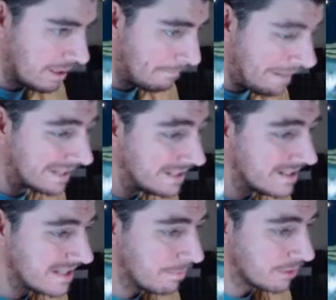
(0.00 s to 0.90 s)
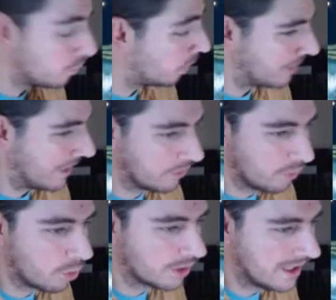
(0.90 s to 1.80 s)
Back in December, the World Health
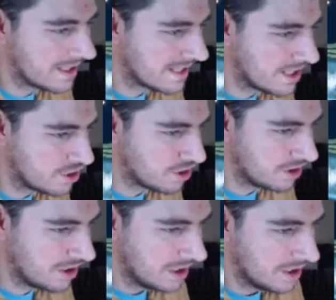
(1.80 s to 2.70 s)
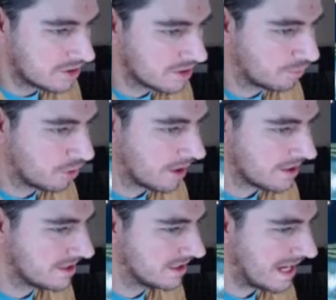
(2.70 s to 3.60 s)
Organization
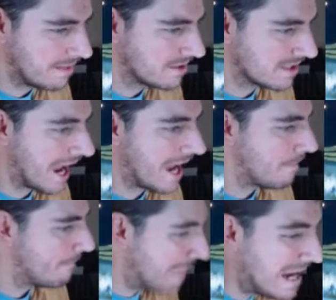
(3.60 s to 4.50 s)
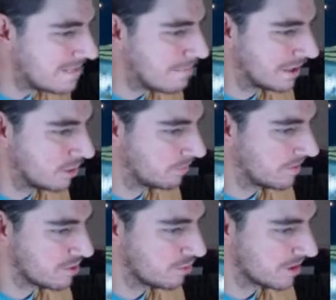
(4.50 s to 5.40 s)
surprised gamers and many medical
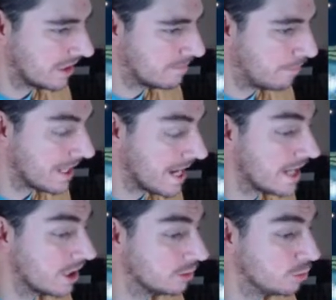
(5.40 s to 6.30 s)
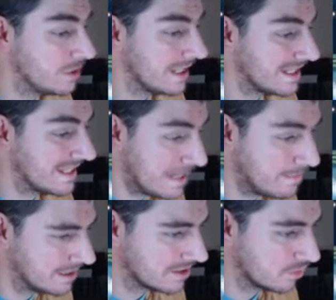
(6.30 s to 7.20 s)
professionals alike by including
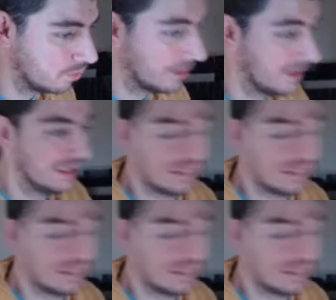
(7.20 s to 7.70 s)
gaming disorder.